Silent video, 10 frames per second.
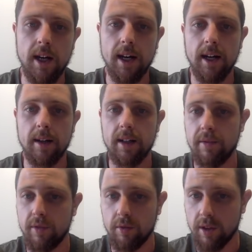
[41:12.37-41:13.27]

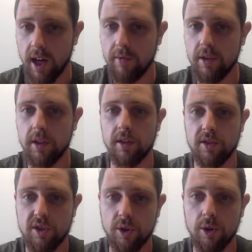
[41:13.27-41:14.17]
If you're recovered and
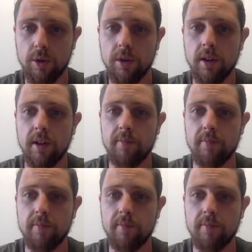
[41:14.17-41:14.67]
stalled,